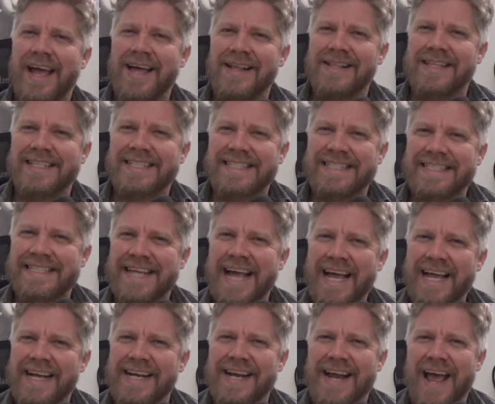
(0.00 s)
the
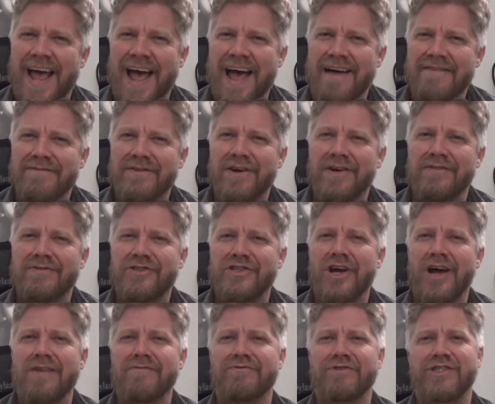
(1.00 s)
second half of
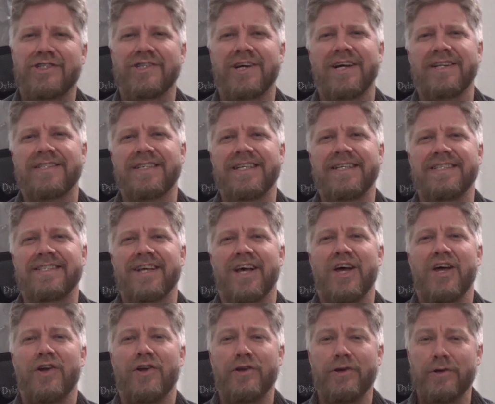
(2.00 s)
John Frusciante's
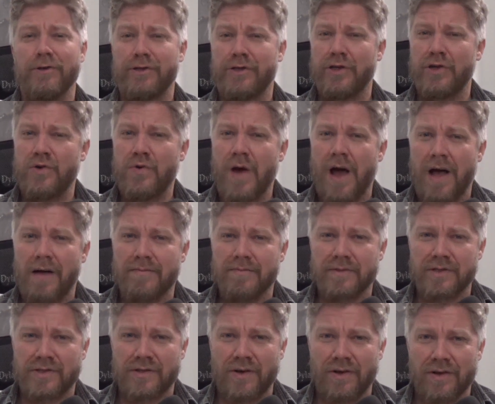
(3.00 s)
new 2-album
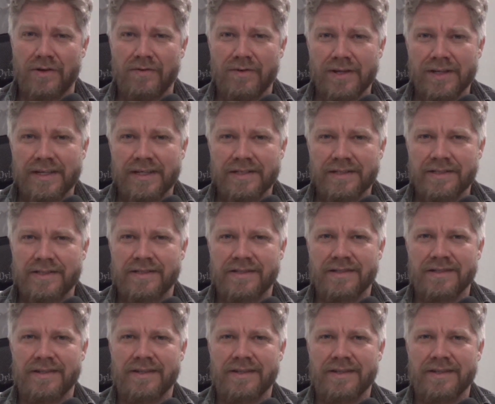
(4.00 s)
solo release.